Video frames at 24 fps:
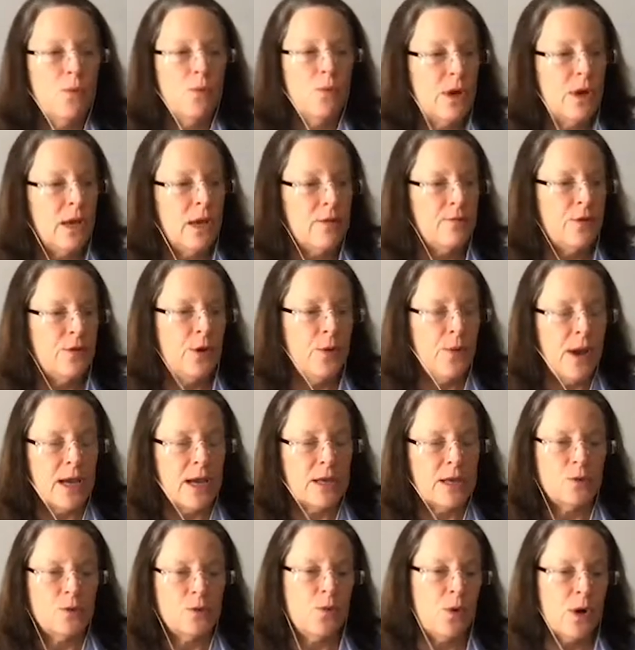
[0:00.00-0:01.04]
if you
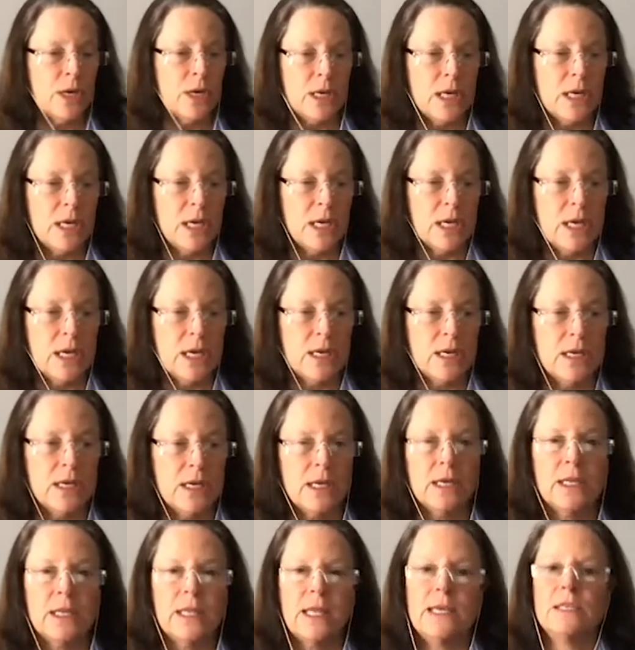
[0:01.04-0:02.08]
ask one kid,
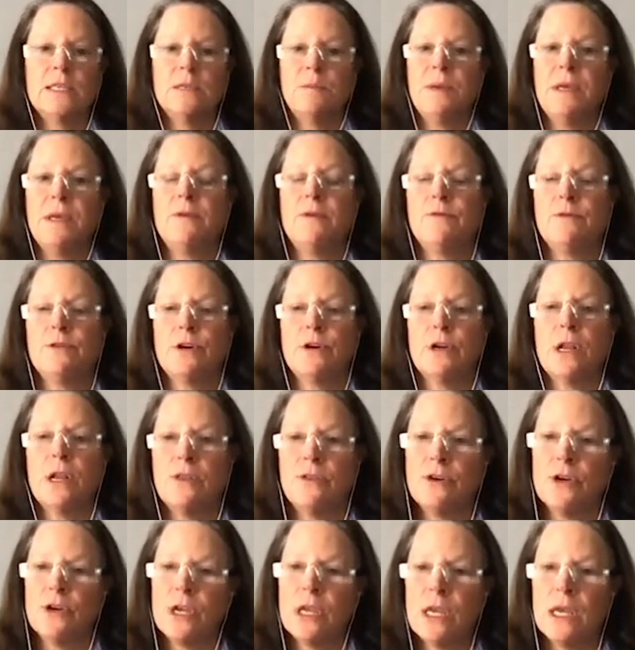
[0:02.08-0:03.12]
can they speak for
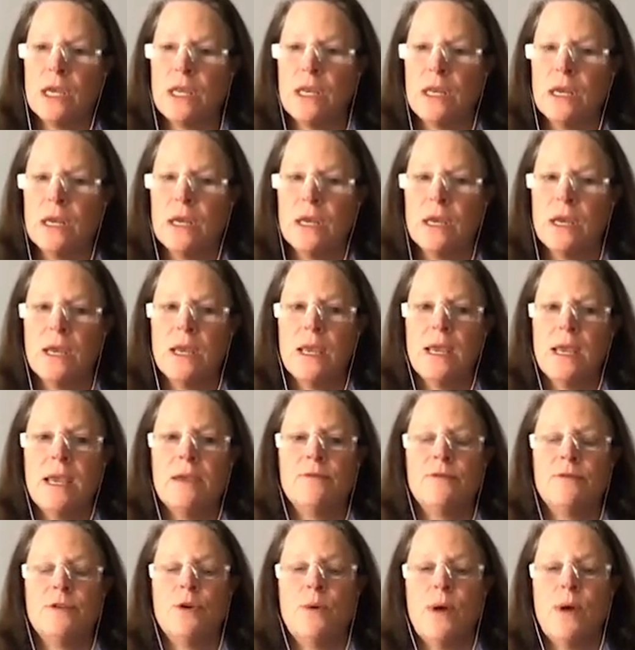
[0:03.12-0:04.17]
another kid?
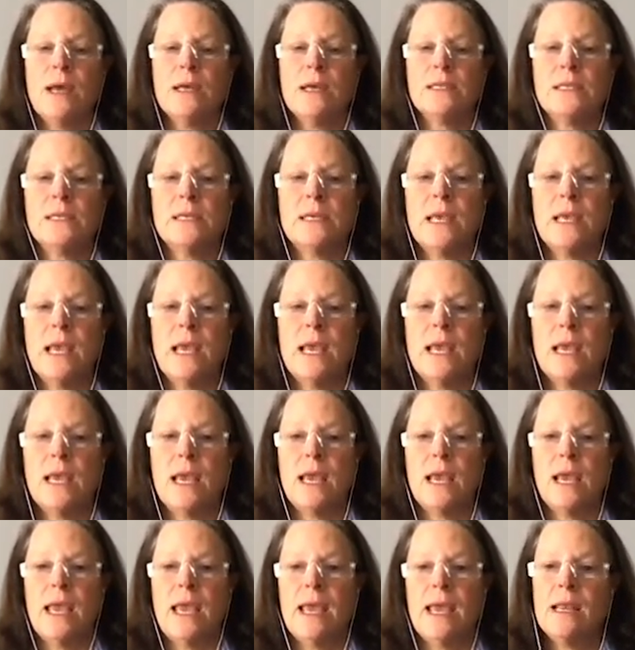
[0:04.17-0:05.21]
If you ask
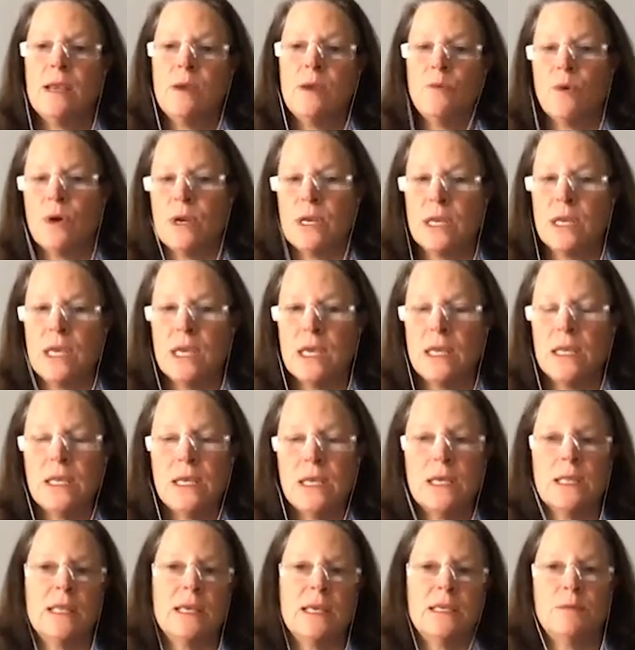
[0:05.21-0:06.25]
any one kid,
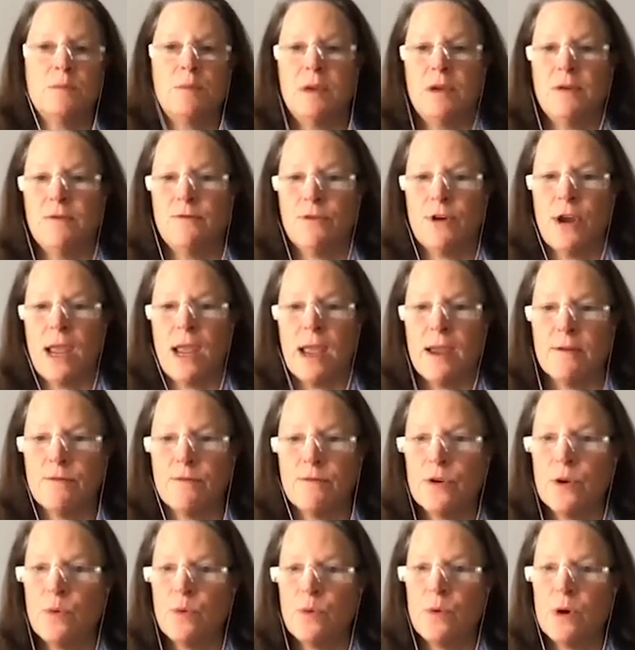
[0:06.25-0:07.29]
can they speak for
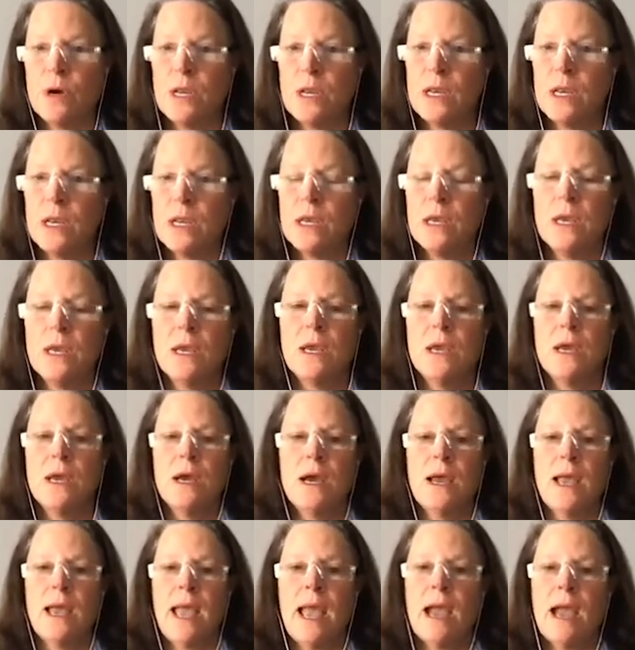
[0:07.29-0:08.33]
everyone?
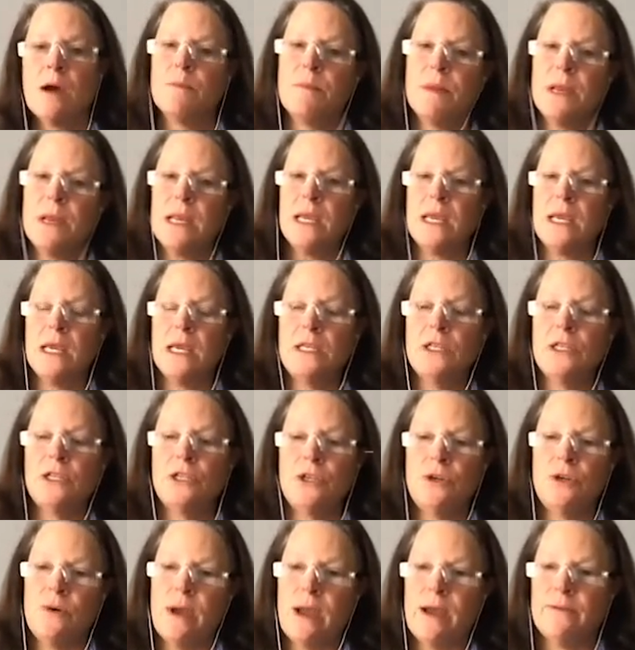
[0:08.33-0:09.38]
How many kids
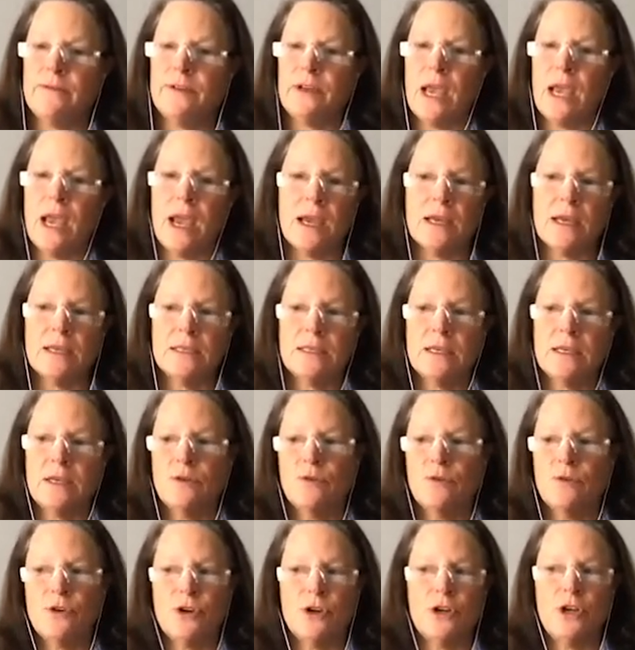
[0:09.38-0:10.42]
do you have to ask in
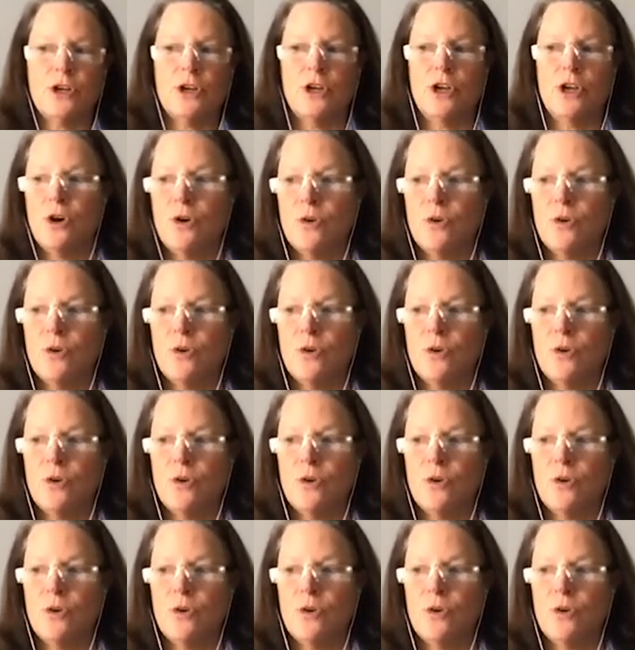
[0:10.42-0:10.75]
order to know